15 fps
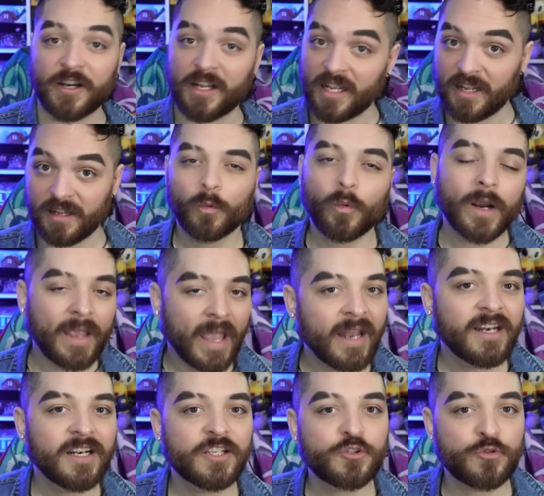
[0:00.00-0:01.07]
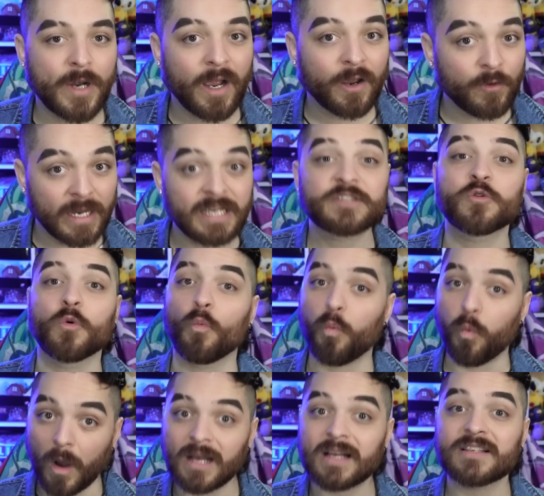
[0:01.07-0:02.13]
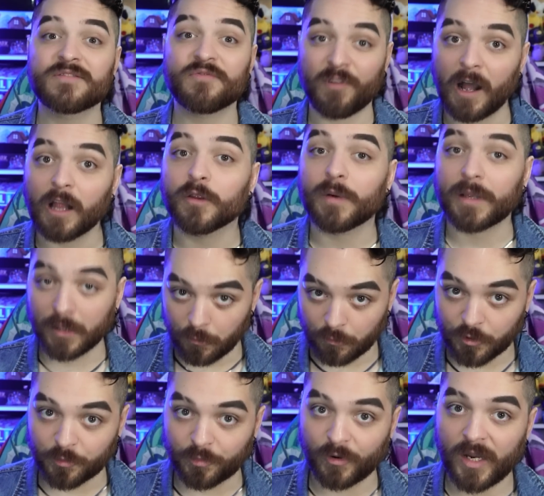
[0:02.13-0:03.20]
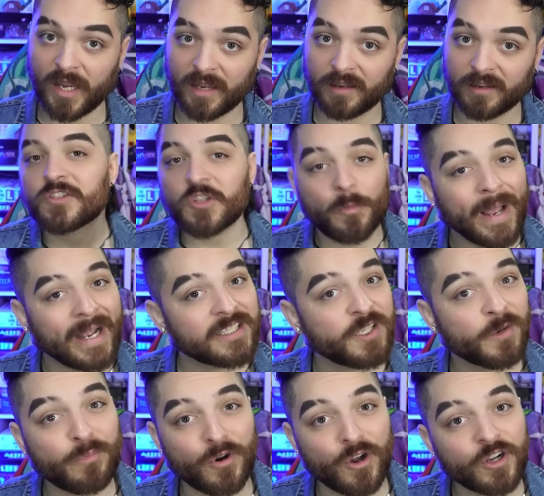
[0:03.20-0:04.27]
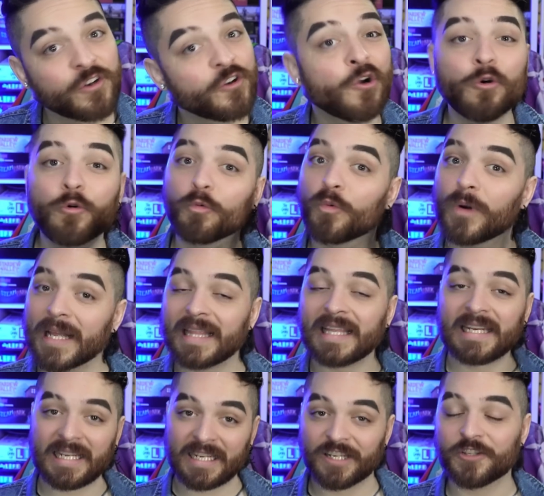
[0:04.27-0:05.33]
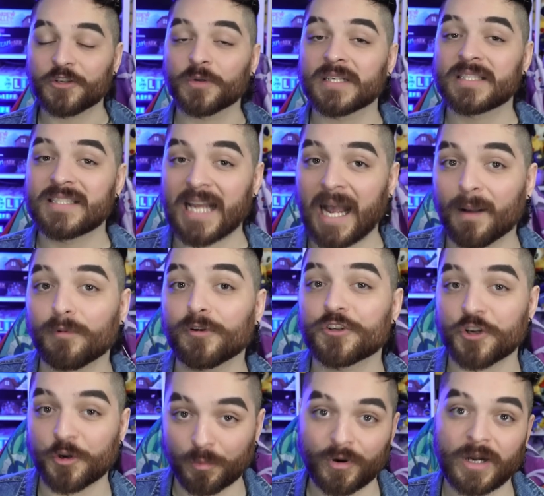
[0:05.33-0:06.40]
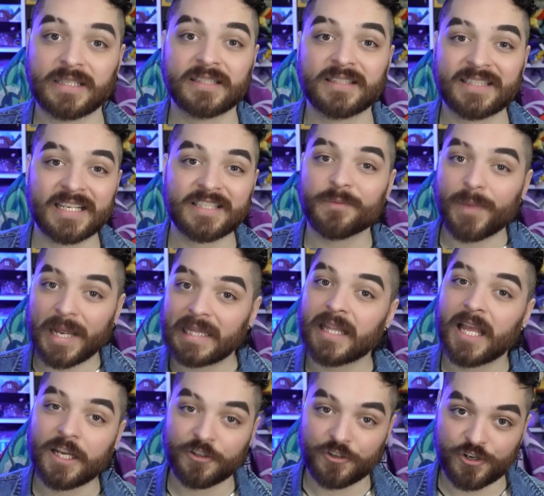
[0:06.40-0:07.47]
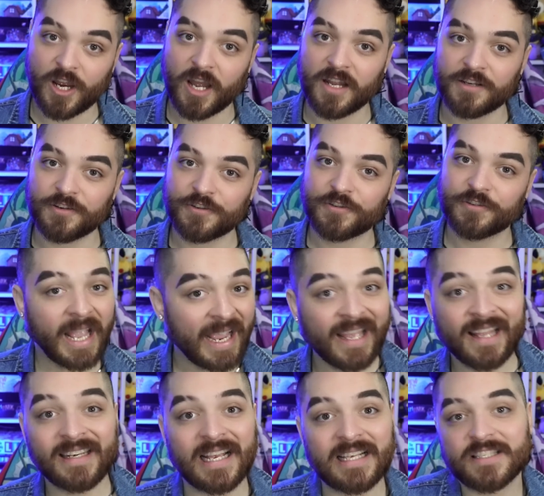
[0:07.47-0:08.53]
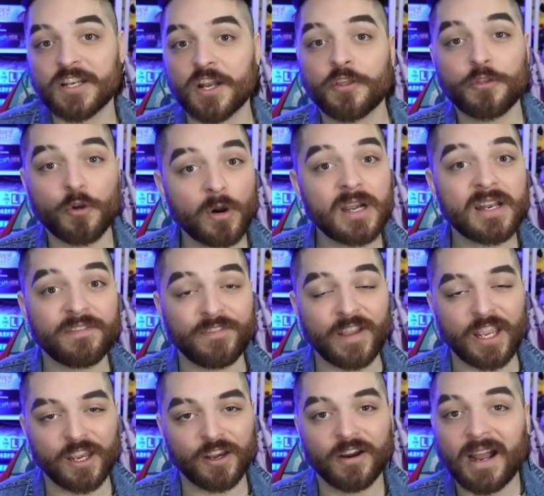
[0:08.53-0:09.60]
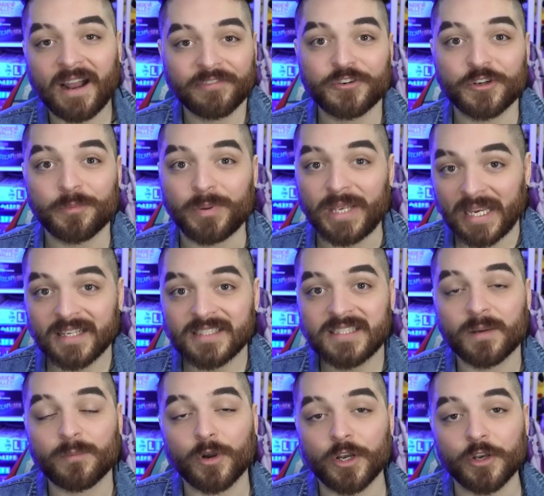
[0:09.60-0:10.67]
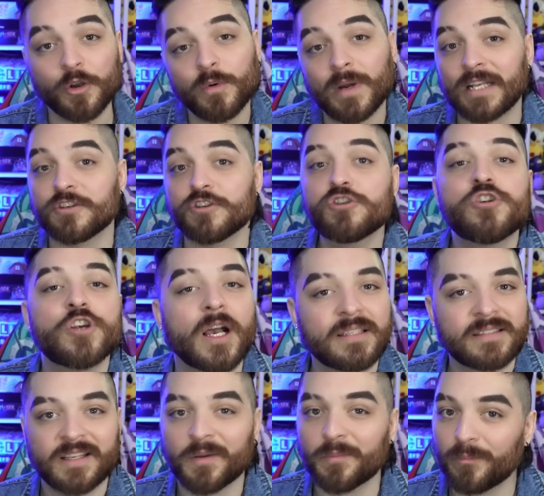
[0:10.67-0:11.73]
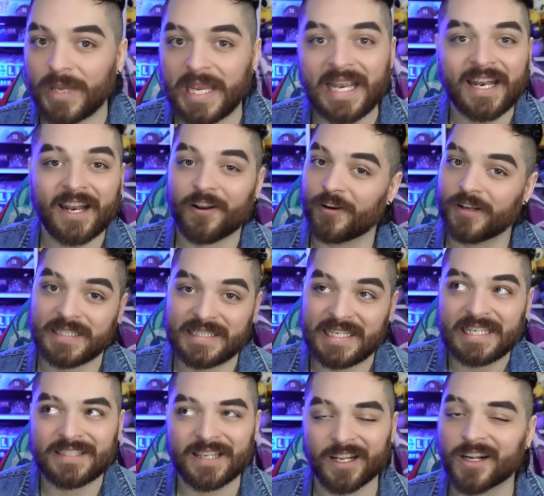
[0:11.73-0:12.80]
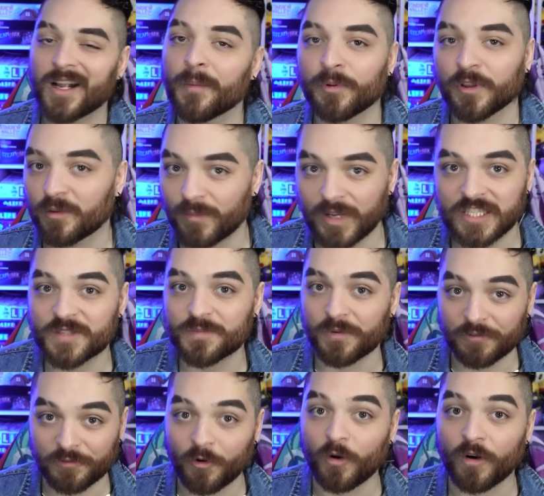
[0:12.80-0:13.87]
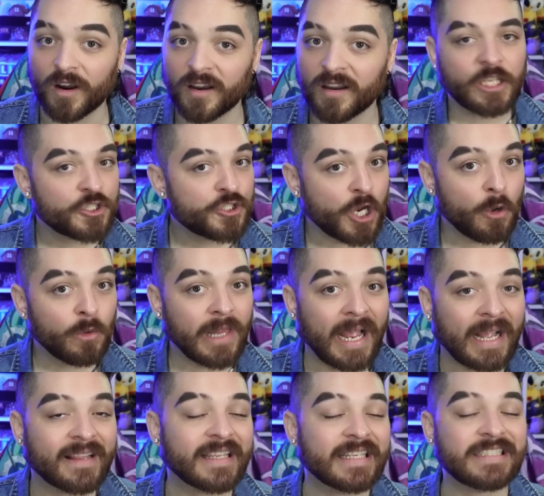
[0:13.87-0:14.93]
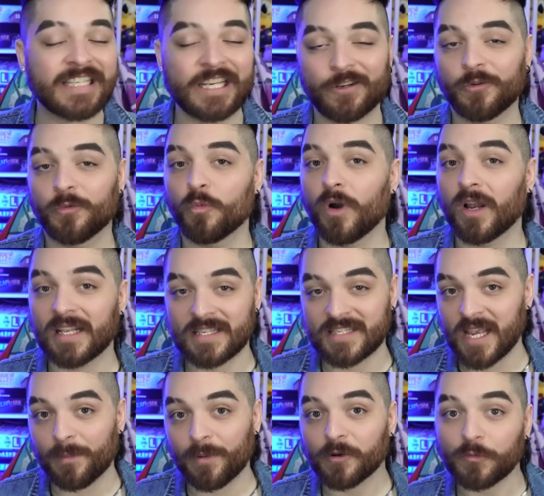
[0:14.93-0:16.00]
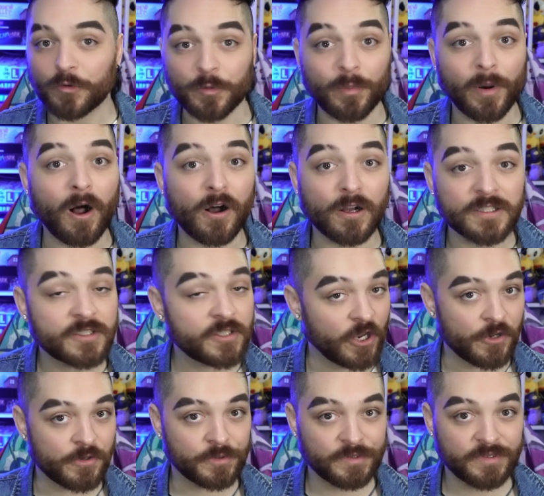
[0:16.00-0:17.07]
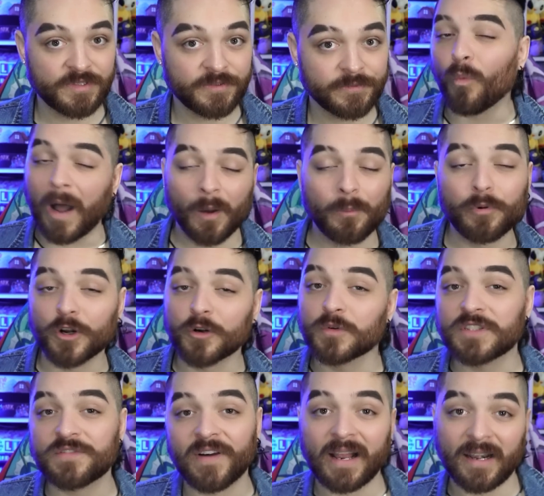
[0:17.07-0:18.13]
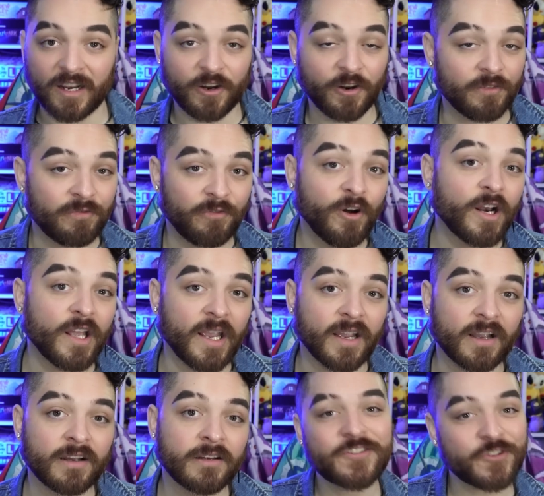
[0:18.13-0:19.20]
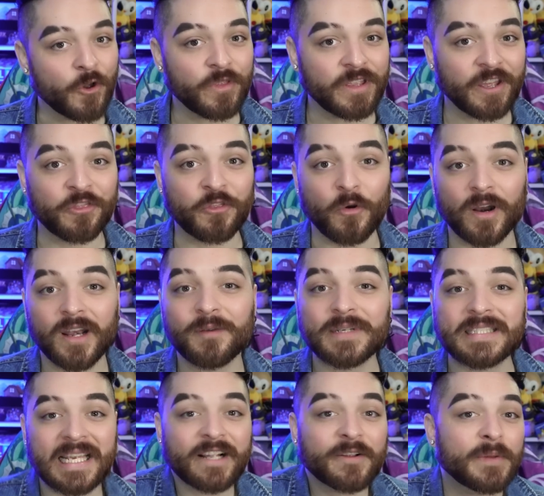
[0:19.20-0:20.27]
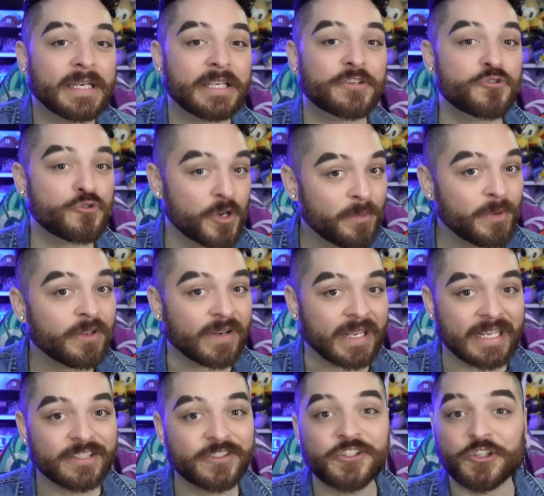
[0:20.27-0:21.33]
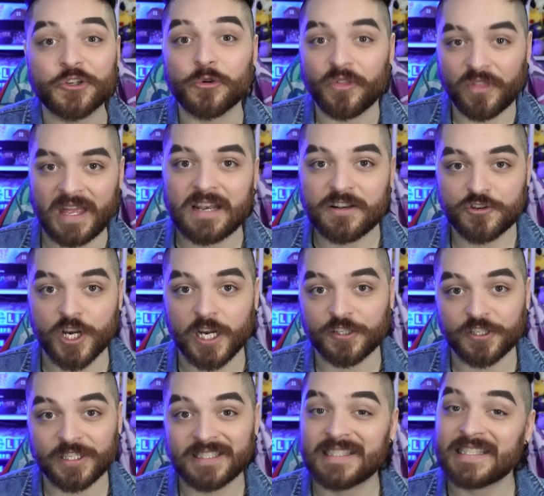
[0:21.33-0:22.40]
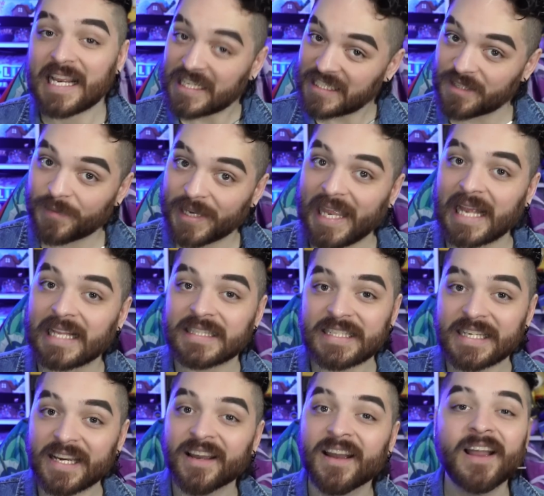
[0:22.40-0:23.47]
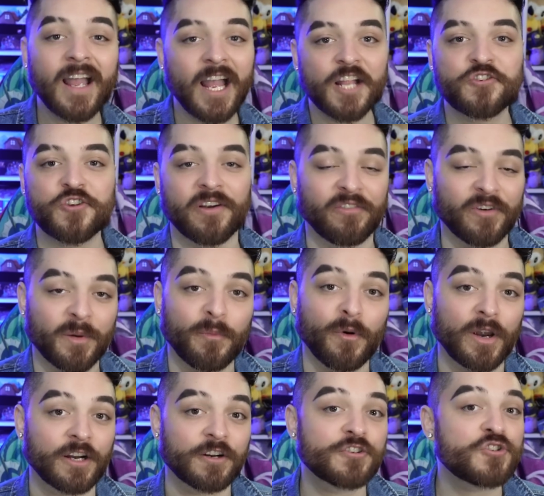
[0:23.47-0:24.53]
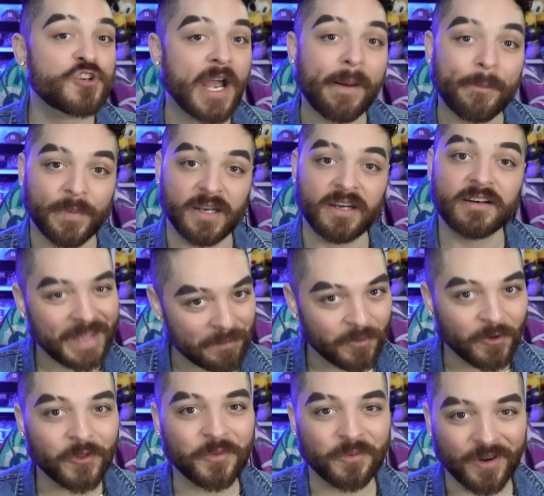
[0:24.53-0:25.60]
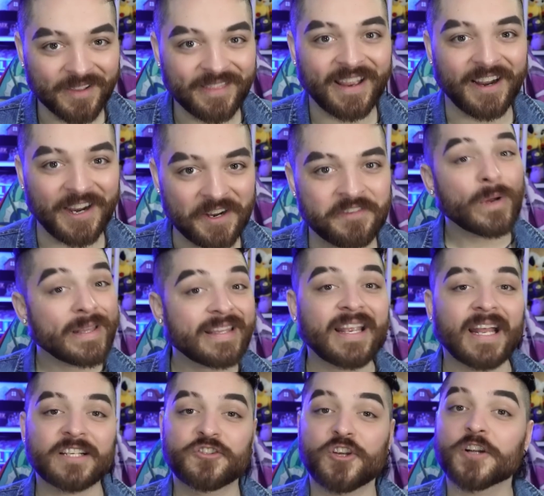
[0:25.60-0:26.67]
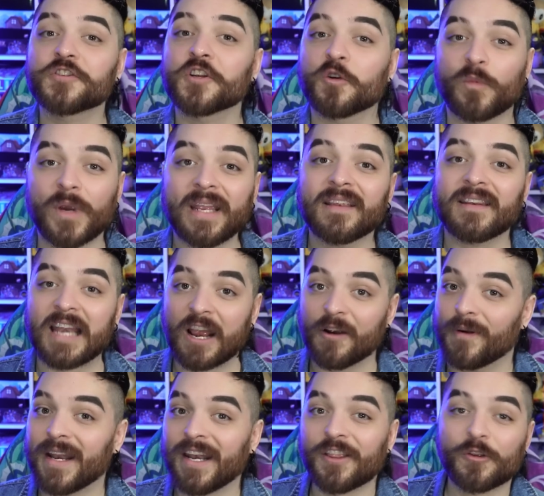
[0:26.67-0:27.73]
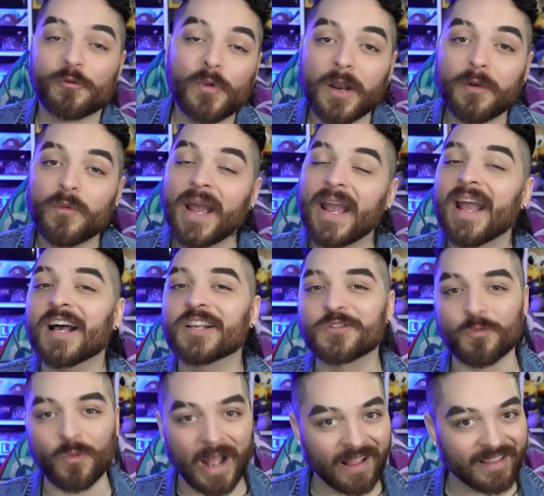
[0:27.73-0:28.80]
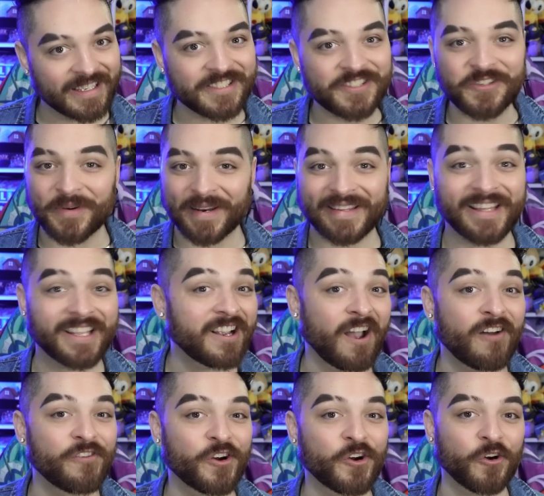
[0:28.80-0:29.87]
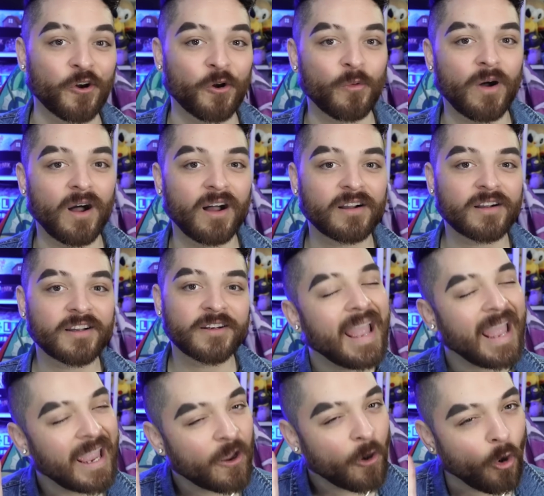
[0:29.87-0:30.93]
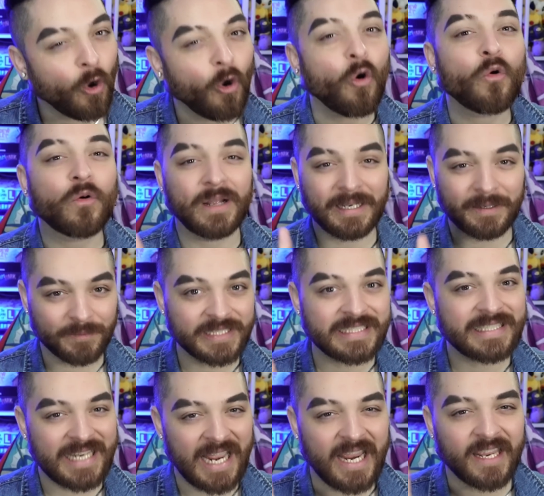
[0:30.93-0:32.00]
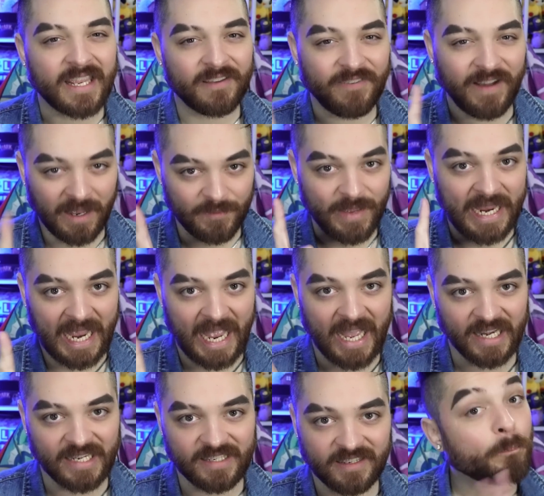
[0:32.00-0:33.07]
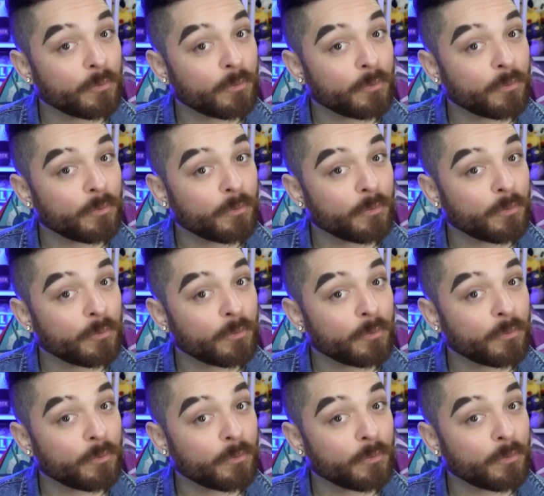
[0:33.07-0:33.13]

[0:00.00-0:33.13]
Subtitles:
it, where Canada's Drag Race was following the rubric. So back to Brooke, who really needed to establish her presence as a mainline judge, and as an authority figure after being someone who had just competed on a season a couple of months before. The show likely didn't want to step on RuPaul's toes while Brooke was finding her footing, so the authority was equally distributed to then judges Stacey McKenzie and Jeffrey Boyer Chapman. They both were there, with the guest judge of the week narrating the runway as well as doing the cover girl walk. A horrid mistake, if I may add.